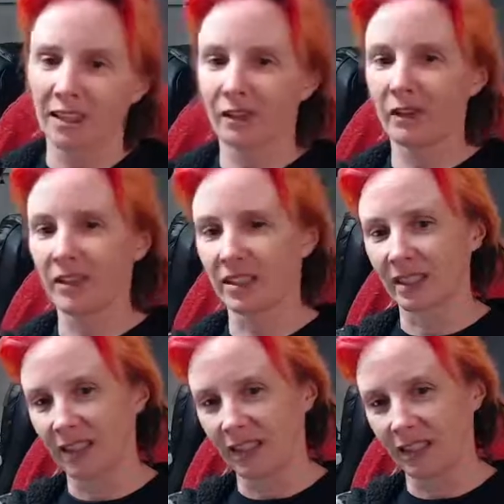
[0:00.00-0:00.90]
you've ever
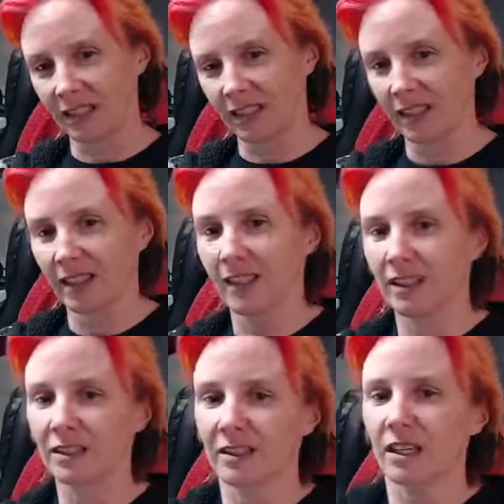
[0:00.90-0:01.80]
seen.
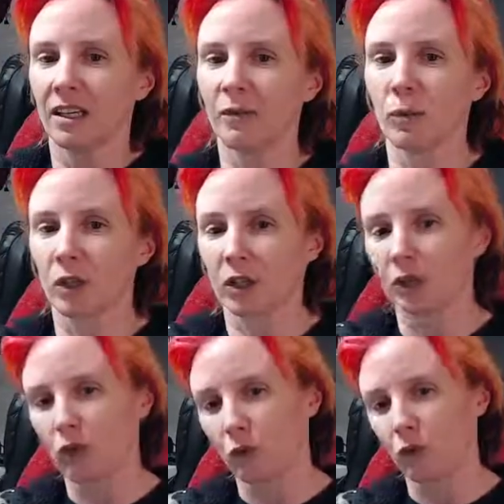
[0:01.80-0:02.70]
We're going
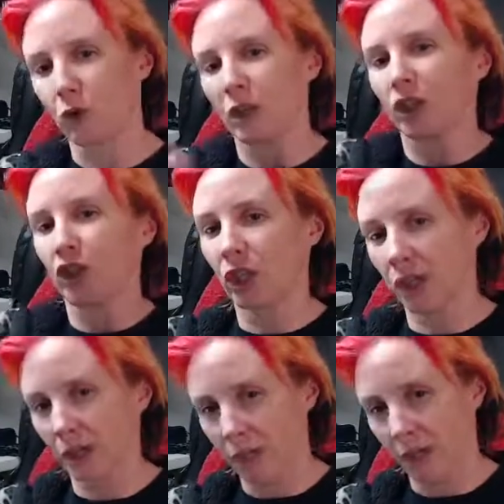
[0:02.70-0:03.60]
to do
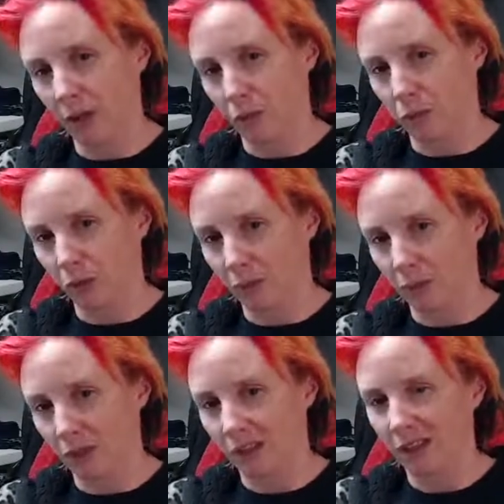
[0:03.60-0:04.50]
chicken
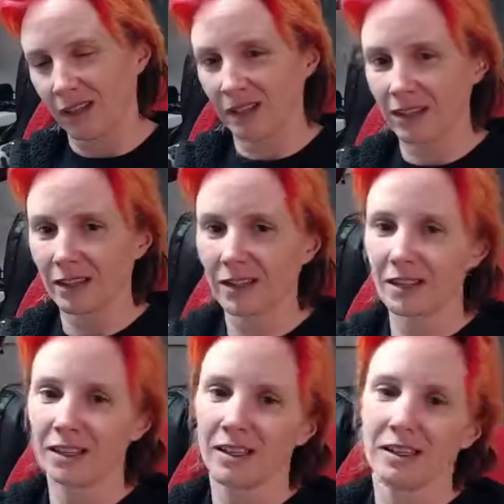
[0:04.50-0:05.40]
macaroni.
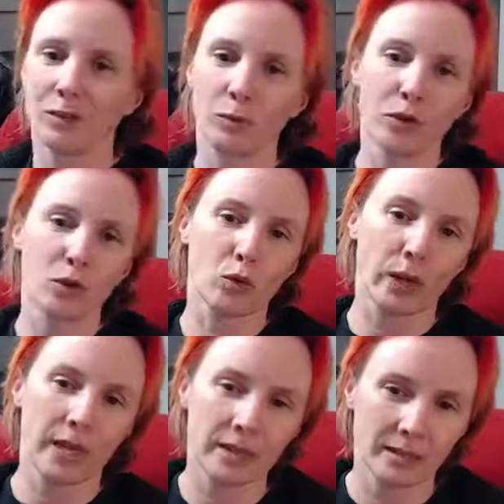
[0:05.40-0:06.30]
It'll be the
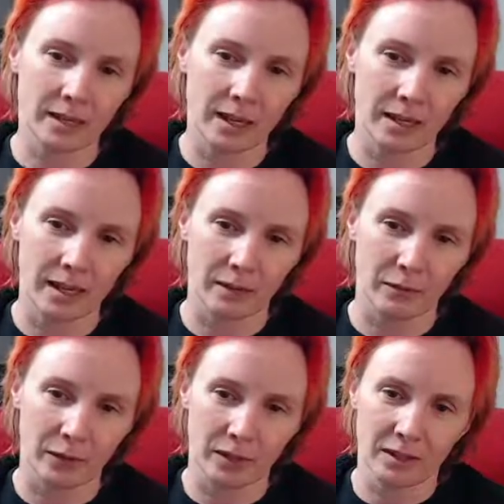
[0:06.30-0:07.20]
greatest art
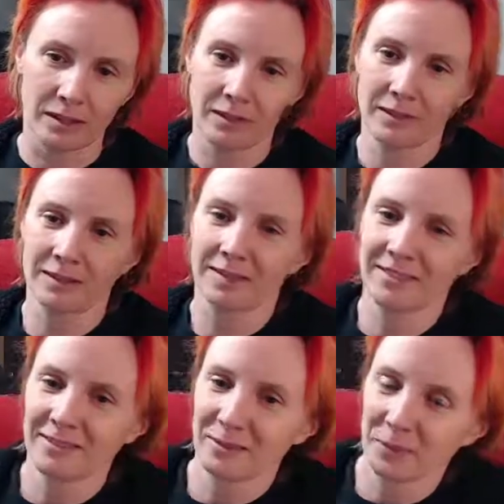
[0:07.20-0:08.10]
ever.
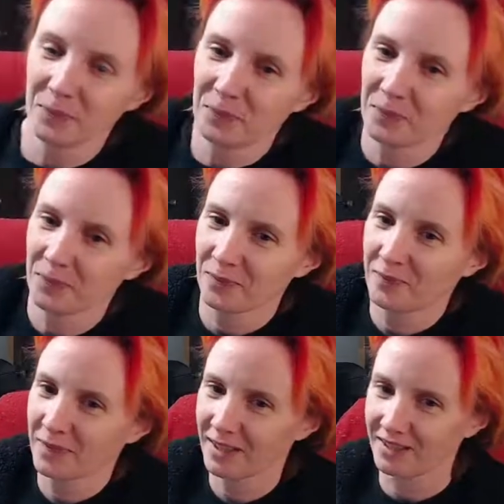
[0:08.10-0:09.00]

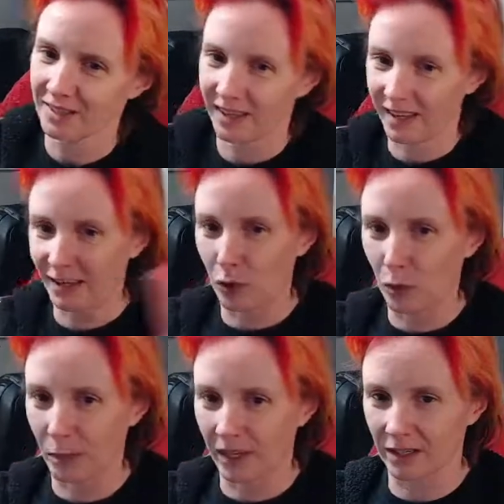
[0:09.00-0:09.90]
Because they can't
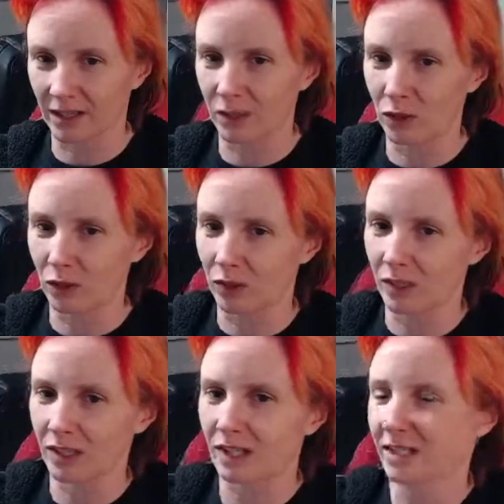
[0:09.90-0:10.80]
go back to New
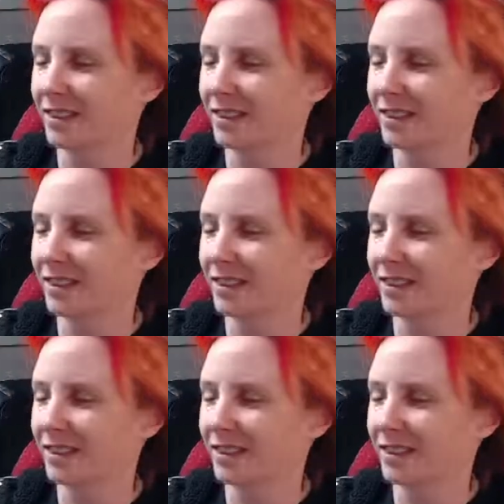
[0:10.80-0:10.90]
York.